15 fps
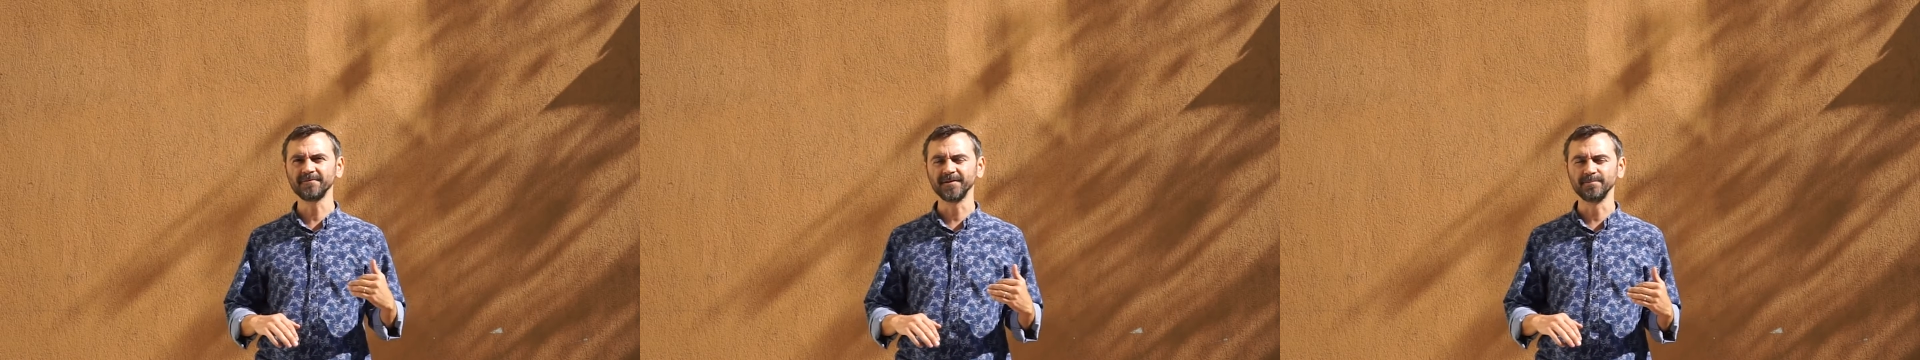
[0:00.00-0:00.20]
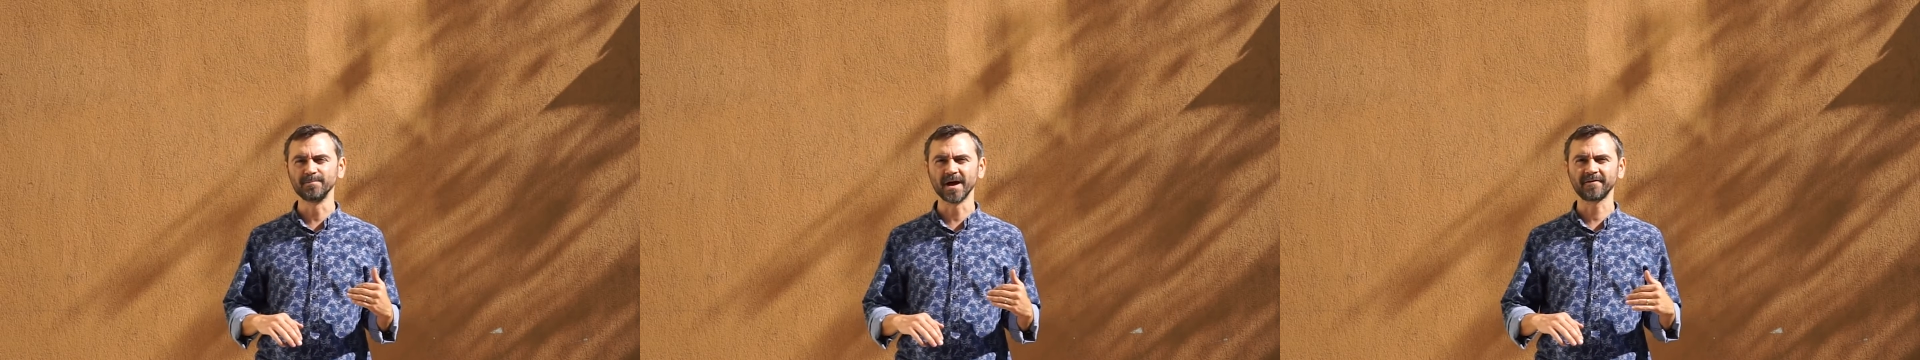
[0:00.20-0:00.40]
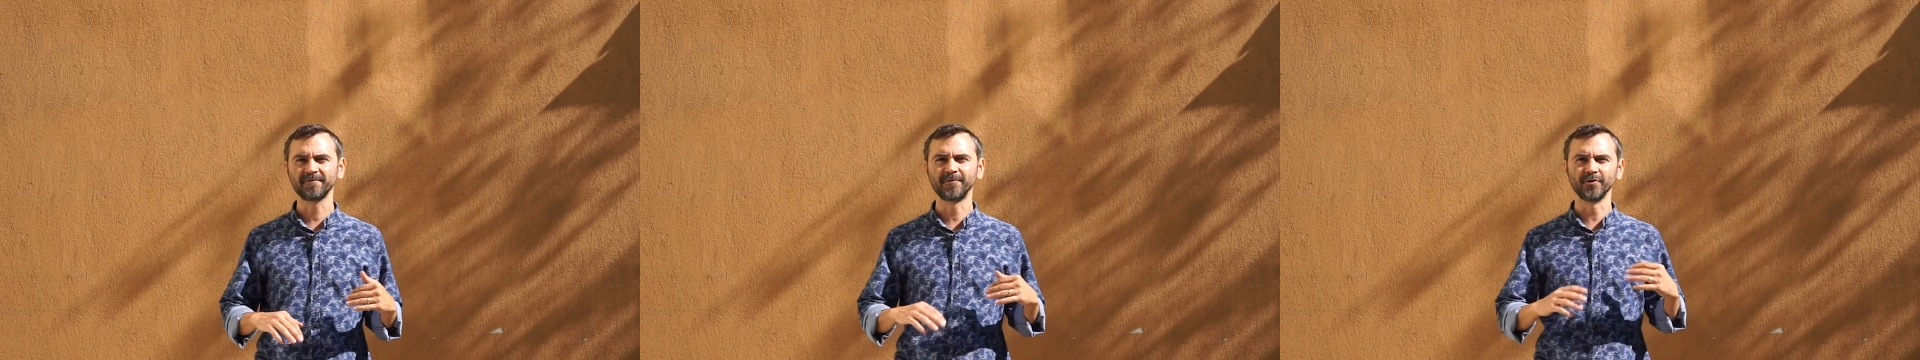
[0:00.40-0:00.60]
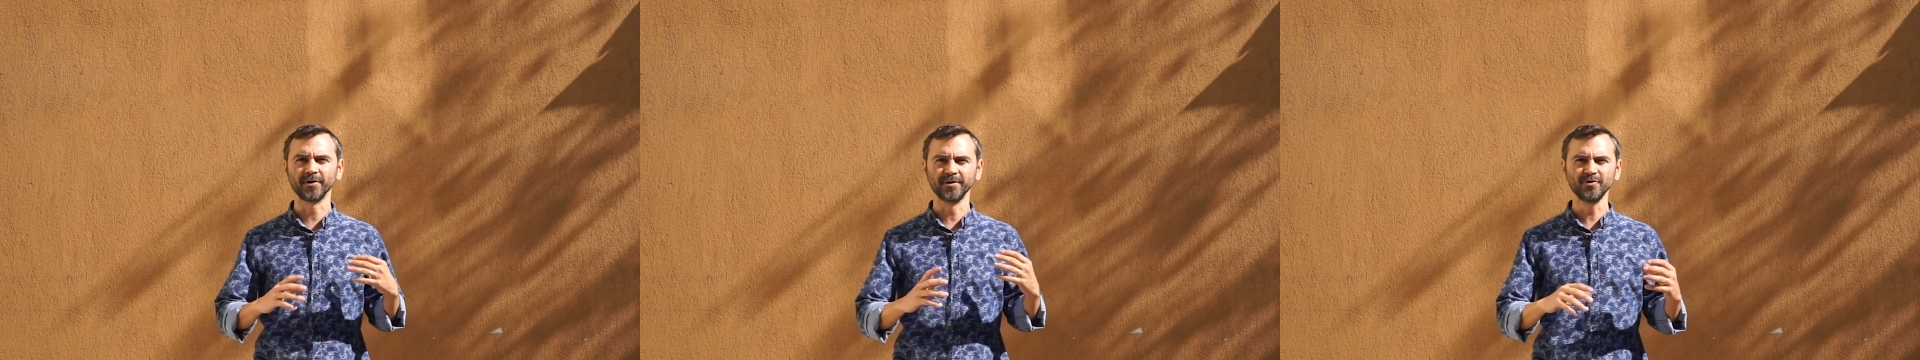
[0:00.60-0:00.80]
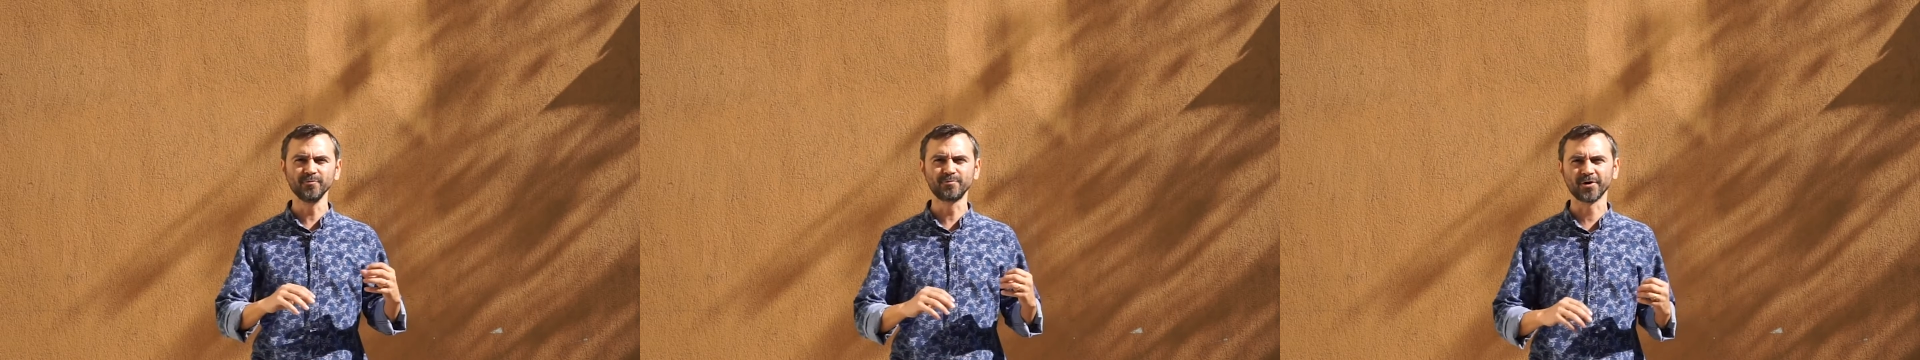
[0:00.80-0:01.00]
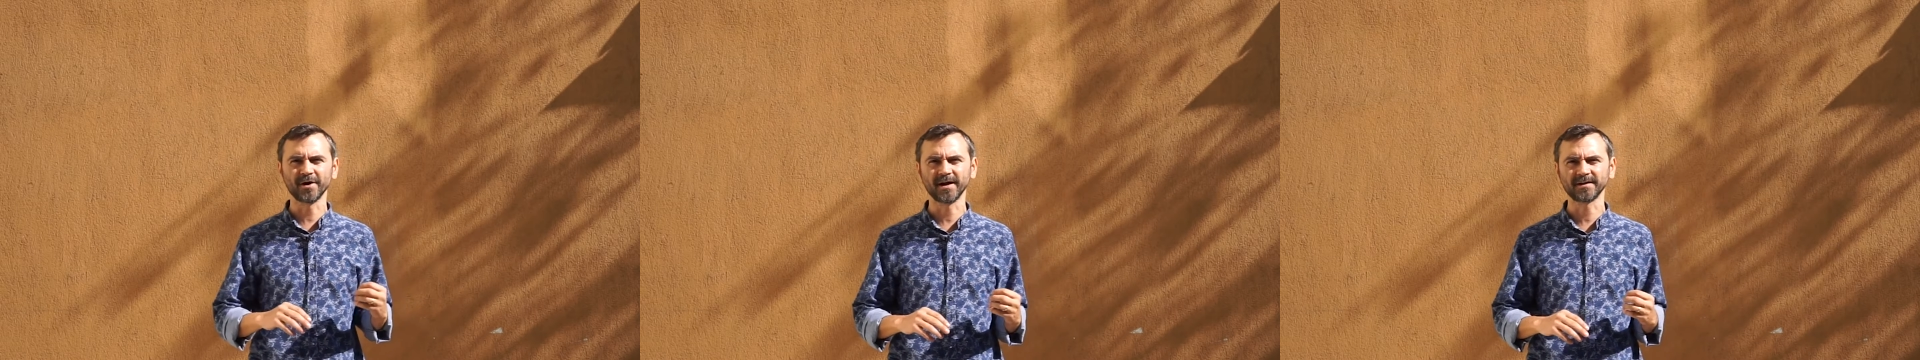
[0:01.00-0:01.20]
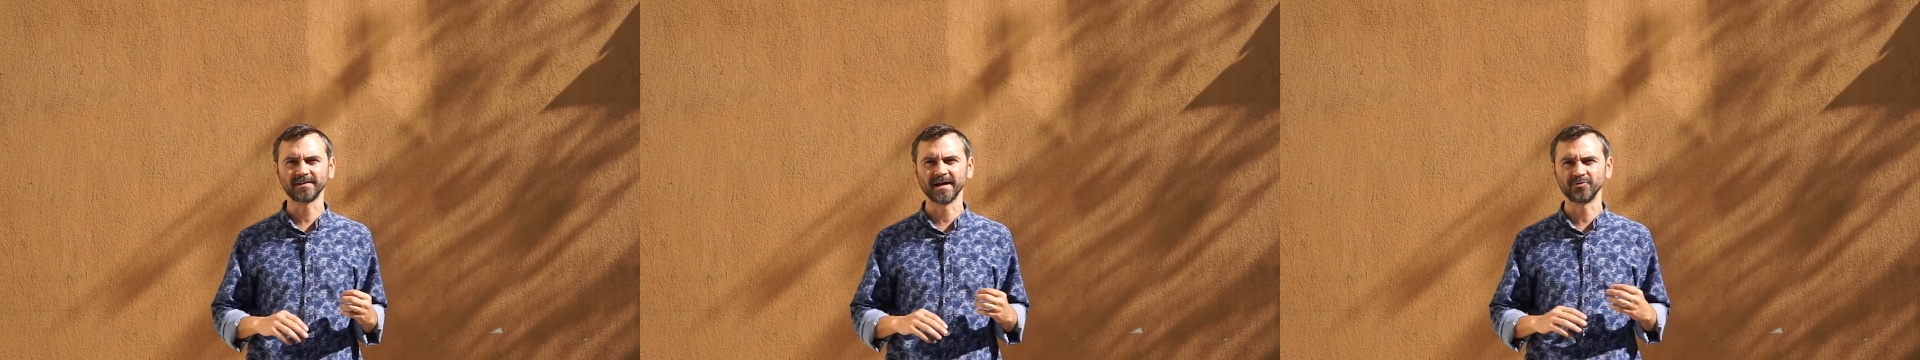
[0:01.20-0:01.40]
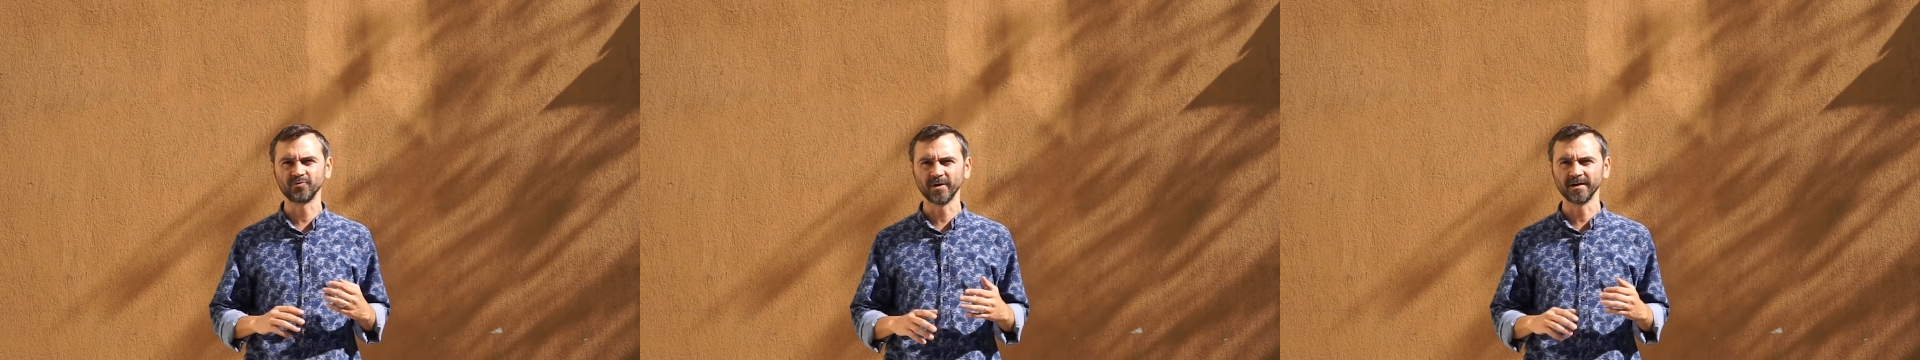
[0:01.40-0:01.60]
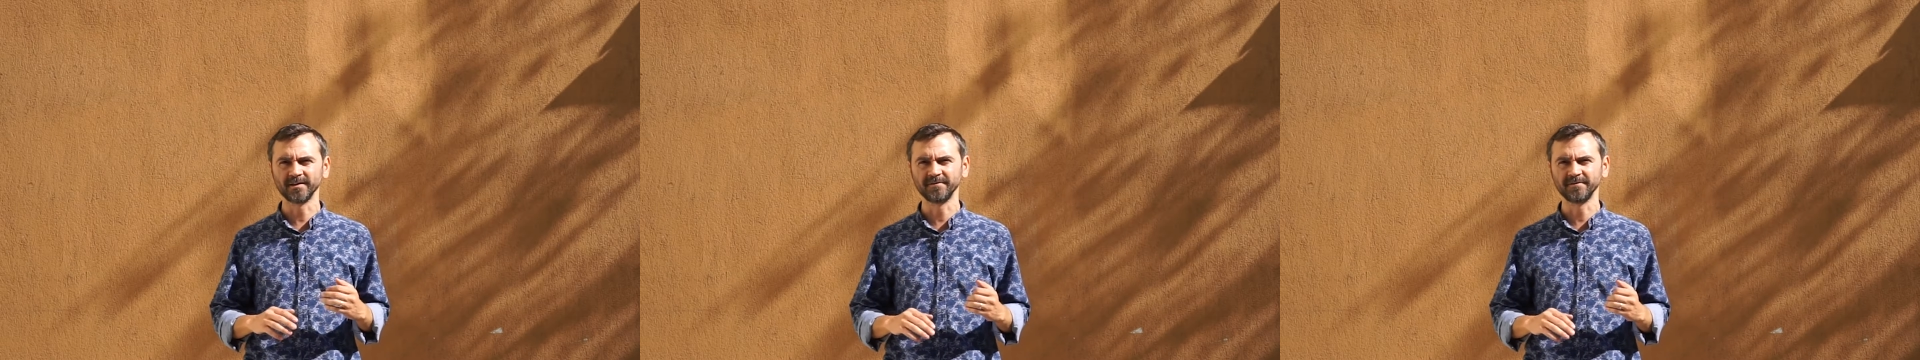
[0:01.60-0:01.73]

feedback for a new product that we are